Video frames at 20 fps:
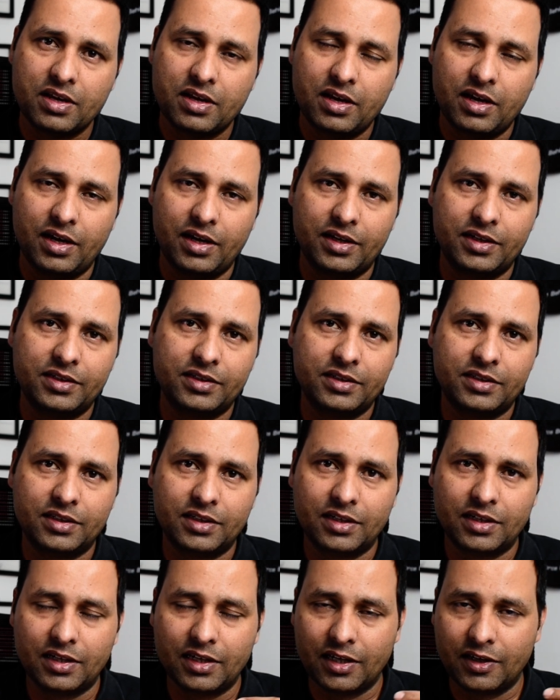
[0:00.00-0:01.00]
And
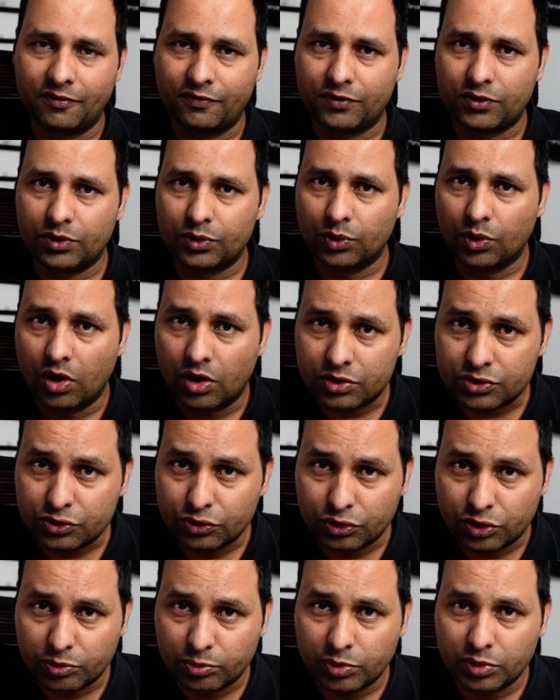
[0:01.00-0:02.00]
if you are
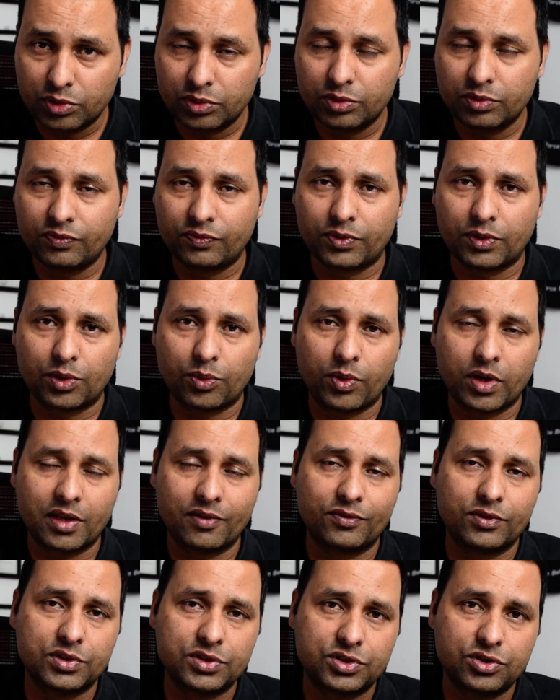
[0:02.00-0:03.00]
suitable for one
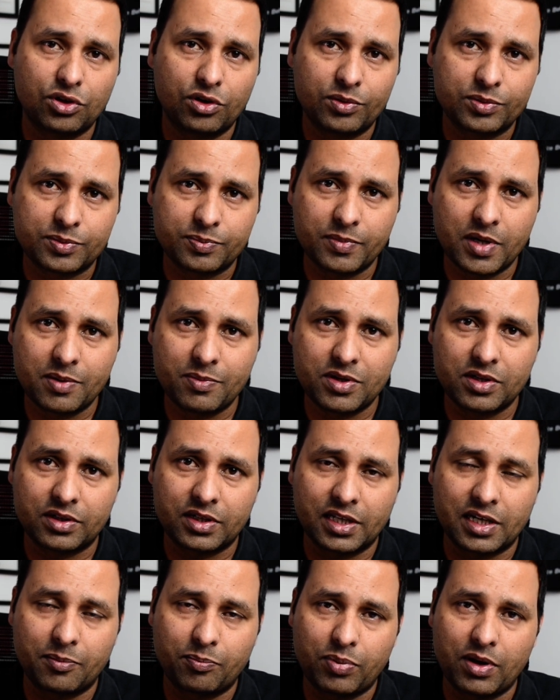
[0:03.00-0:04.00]
of those jobs, maybe you
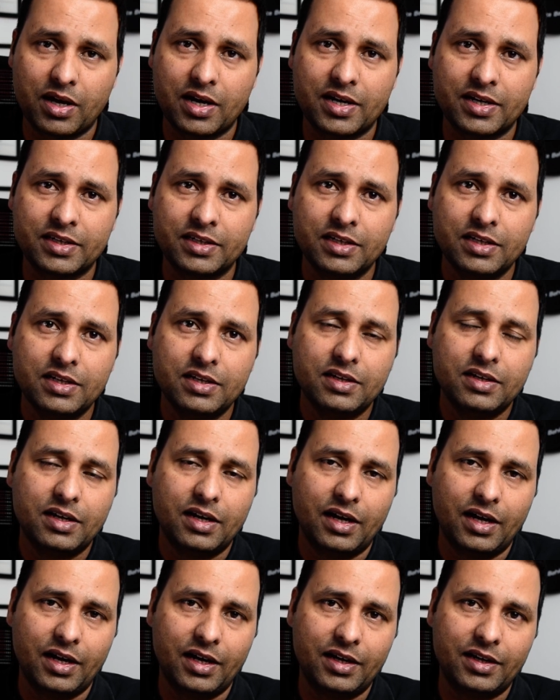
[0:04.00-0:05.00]
can apply.
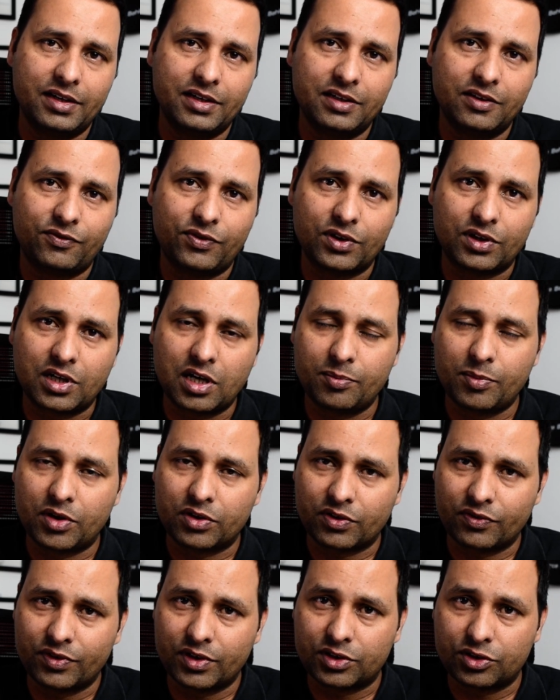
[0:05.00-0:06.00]
And if you come
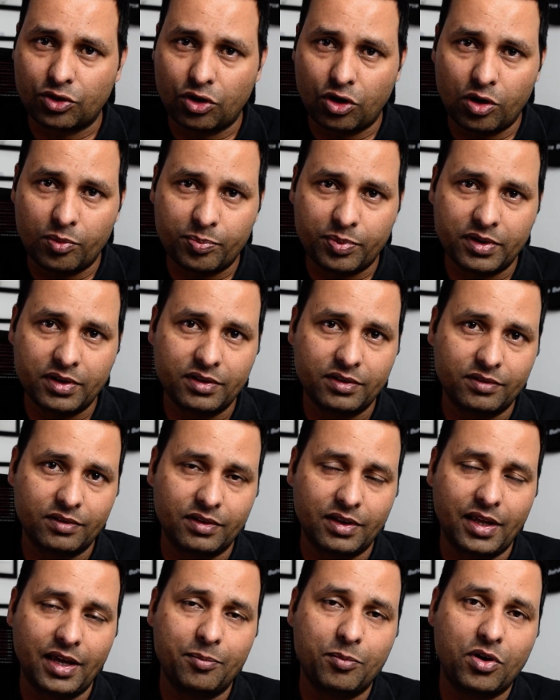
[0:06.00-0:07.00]
out of the top
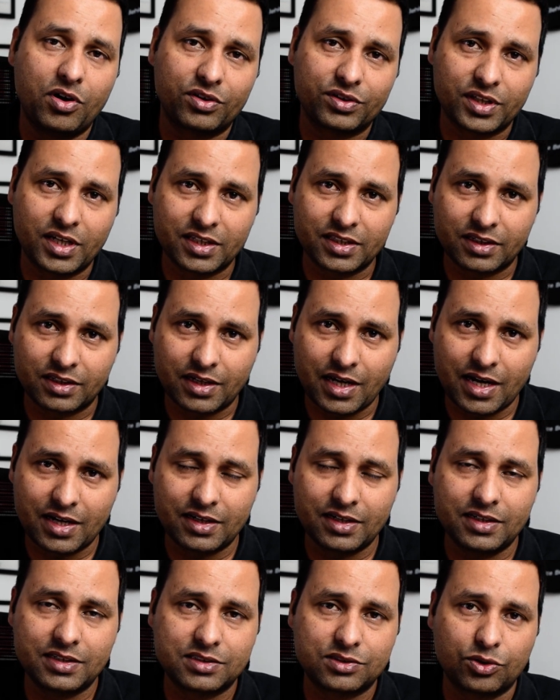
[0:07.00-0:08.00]
among the other
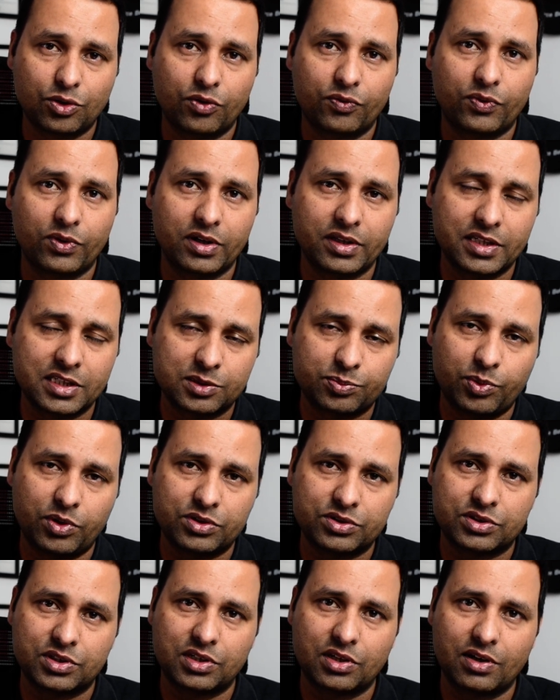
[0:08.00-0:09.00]
candidates, hopefully they
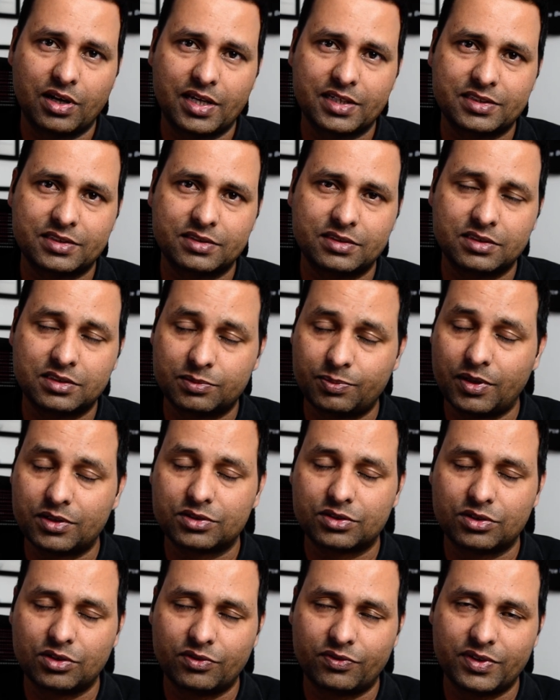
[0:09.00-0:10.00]
sponsor your license,
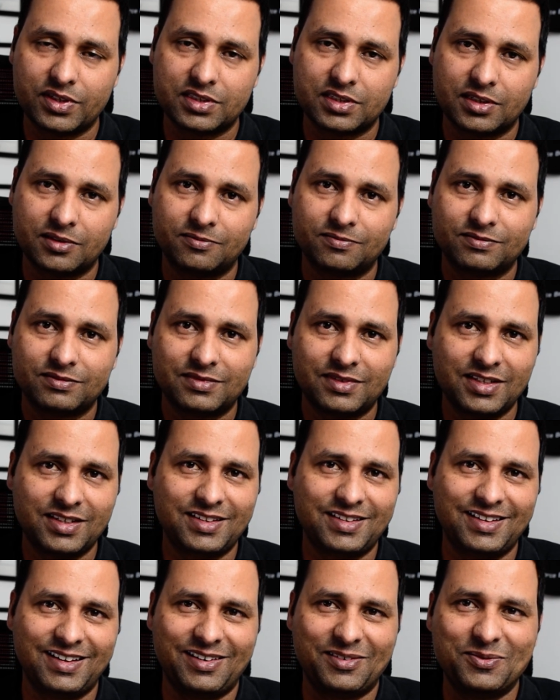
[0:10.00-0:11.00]
sponsor your visa.
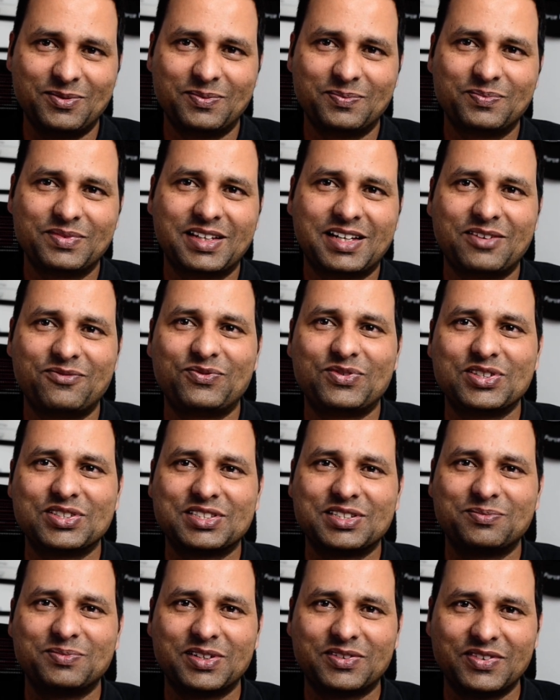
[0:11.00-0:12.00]
I'm
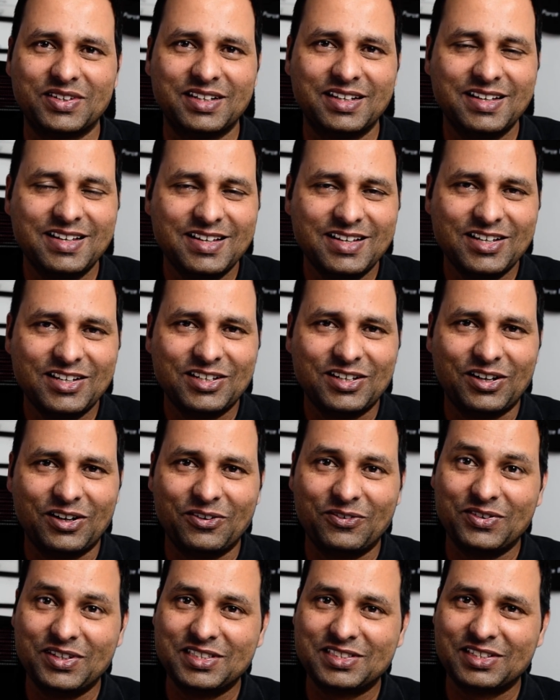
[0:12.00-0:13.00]
confusing between
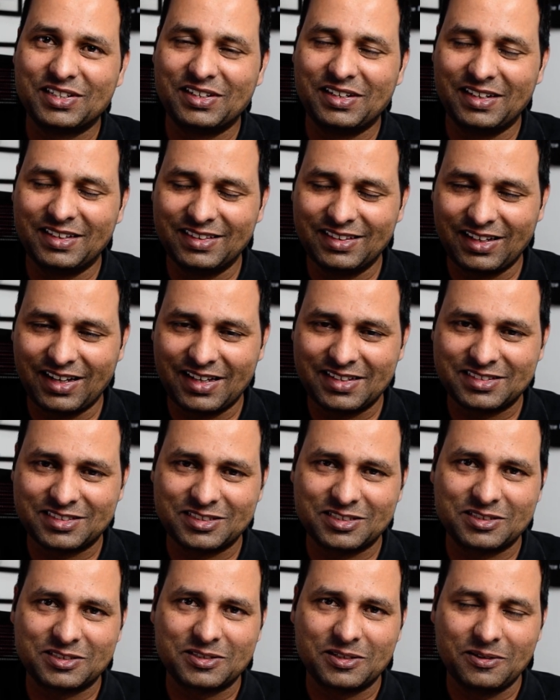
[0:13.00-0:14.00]
visa and the
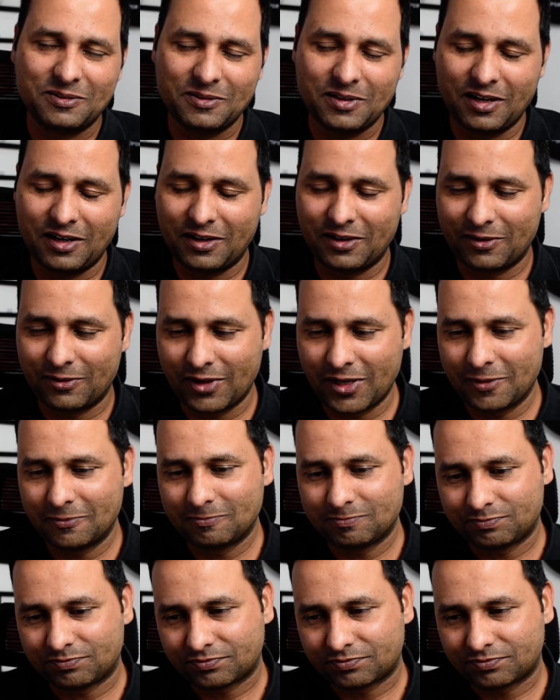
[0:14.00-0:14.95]
license, right?